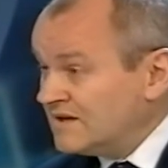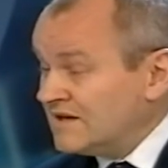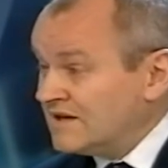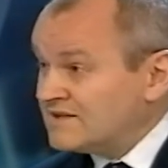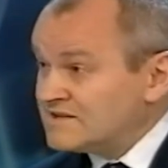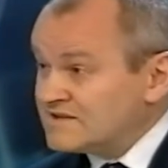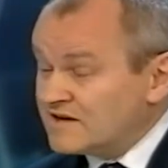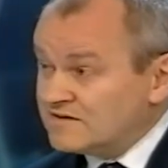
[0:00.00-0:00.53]

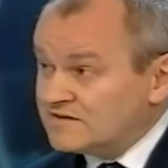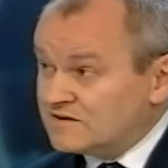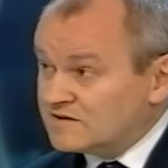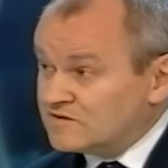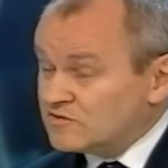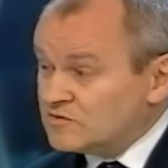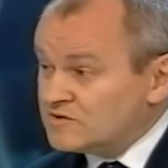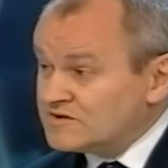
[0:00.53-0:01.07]
And the second thing
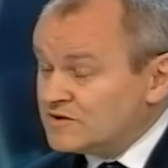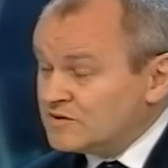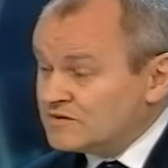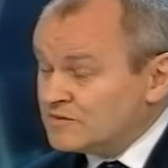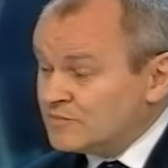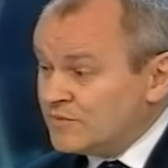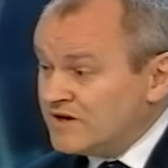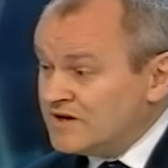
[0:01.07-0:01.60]
is, of course,
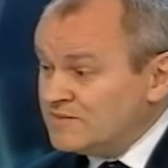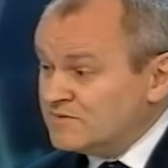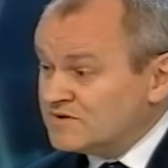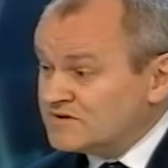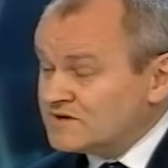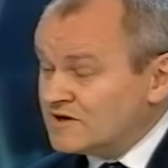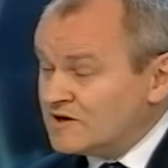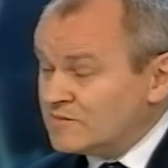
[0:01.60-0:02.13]
that the
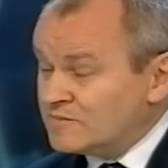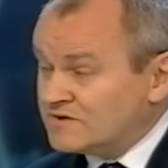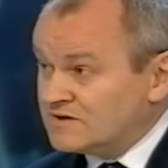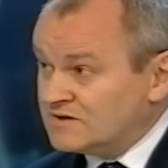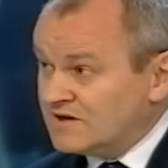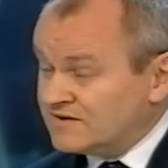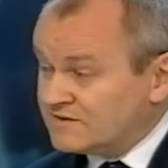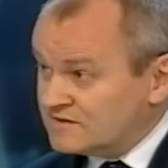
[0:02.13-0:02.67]
payment time,
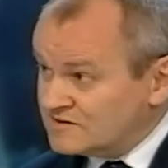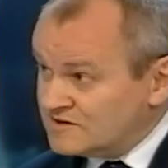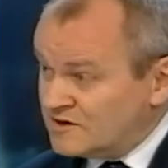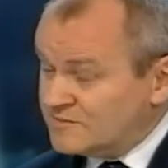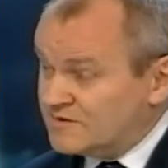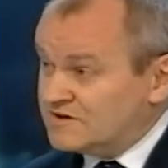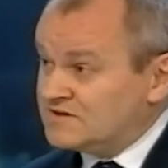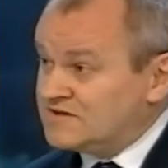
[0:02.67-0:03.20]
the length of
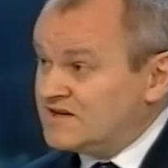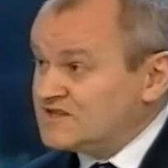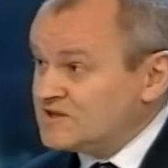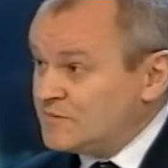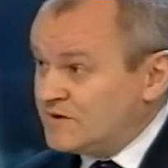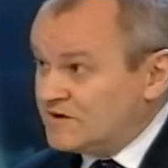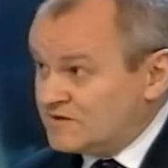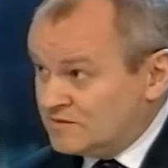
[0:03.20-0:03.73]
time that it takes
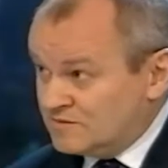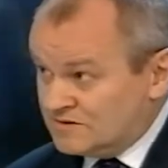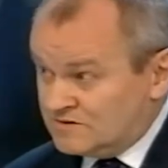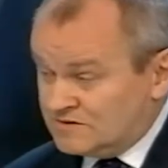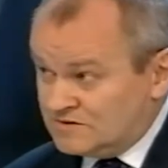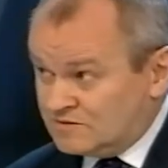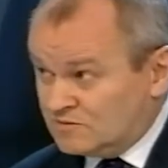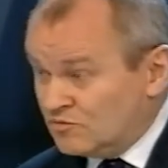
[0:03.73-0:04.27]
to pay
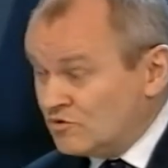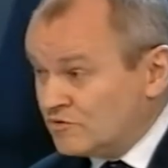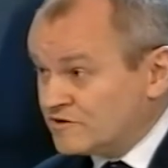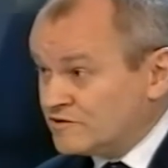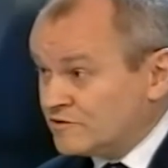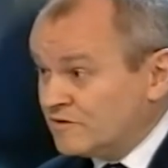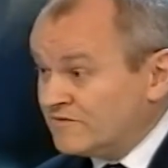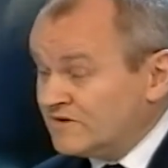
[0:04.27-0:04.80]
the
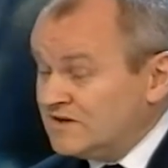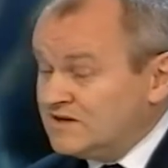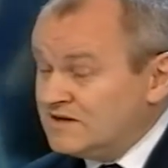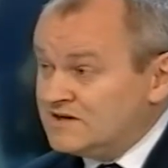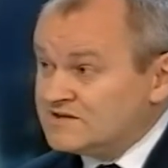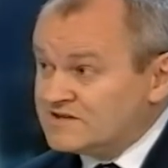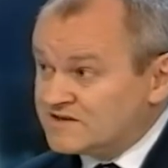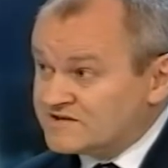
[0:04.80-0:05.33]
mortgage off,
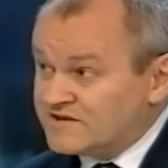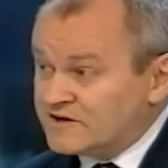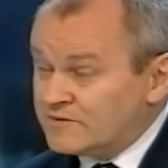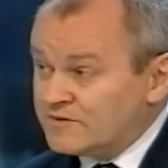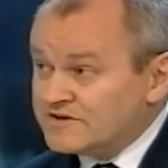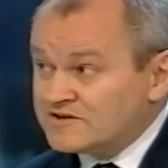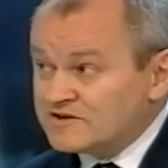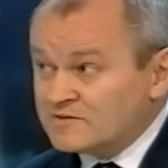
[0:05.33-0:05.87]
is
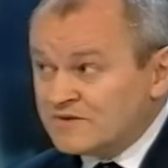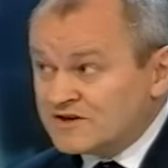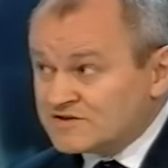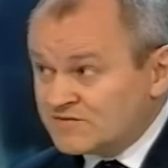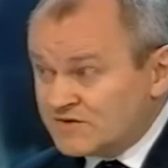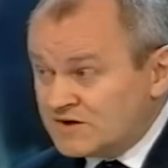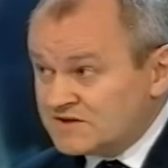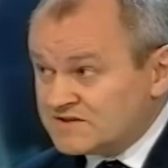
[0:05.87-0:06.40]
accelerated
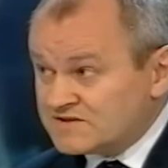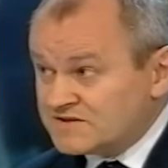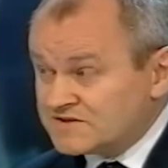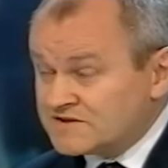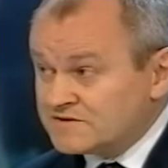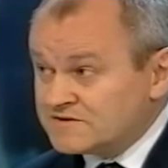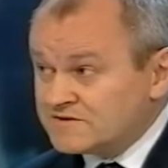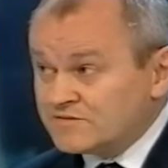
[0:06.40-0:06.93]
much faster.
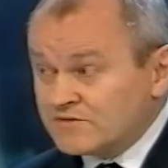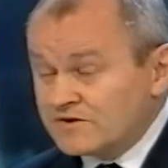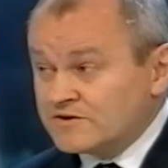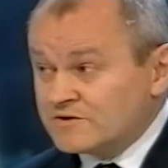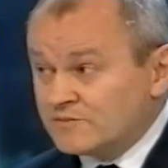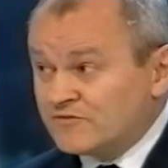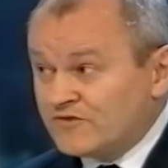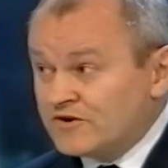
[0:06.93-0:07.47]
So it's a very,
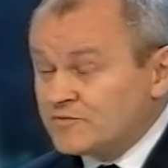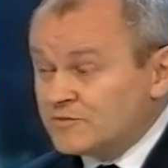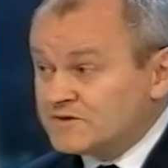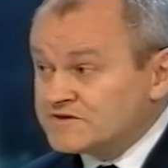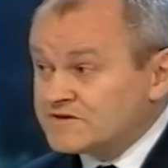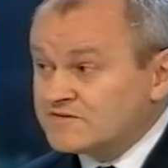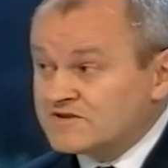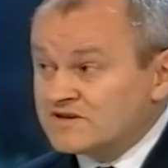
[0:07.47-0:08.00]
very
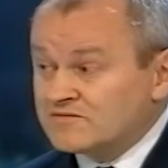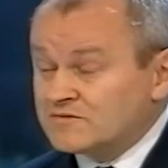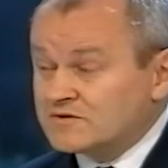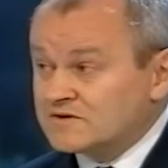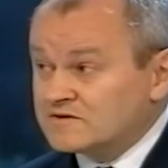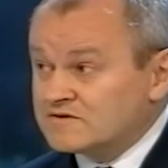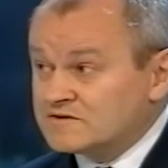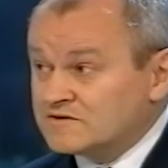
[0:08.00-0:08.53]
positive thing for
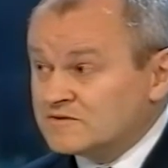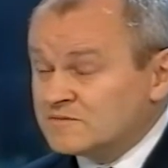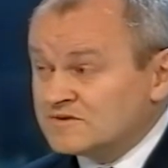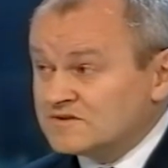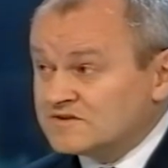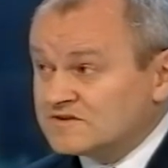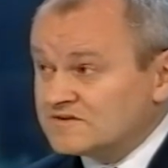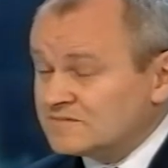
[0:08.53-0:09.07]
the consumer,
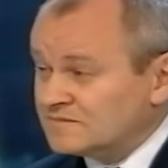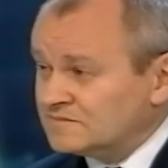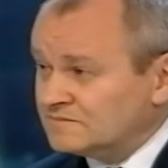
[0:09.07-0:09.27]
this.